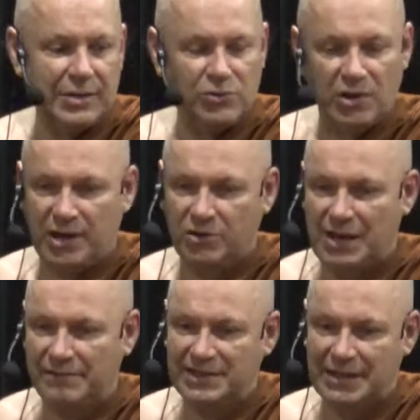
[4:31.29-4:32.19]
Or would you like to
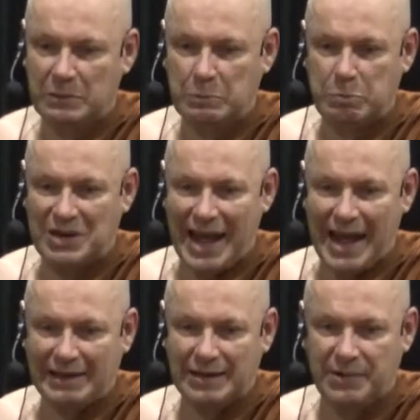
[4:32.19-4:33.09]
have this kind of
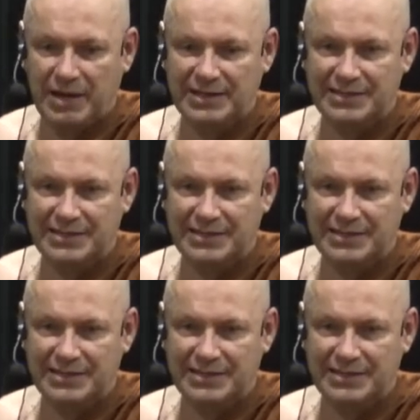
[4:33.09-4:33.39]
blank mind